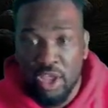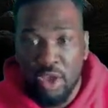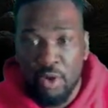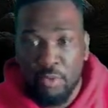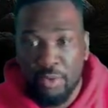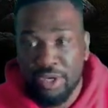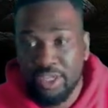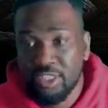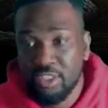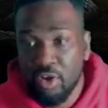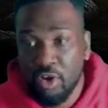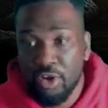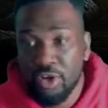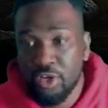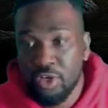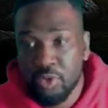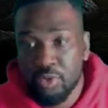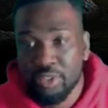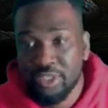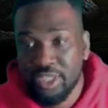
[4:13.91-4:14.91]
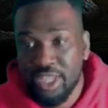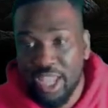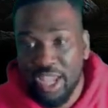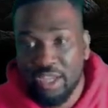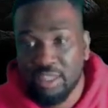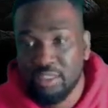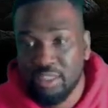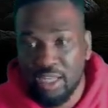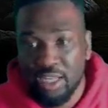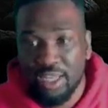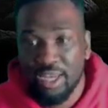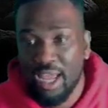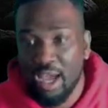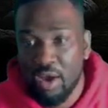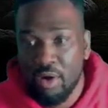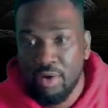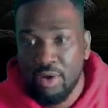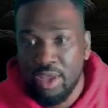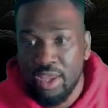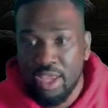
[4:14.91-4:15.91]
what he's gonna do is cancel it
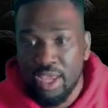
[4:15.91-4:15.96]
out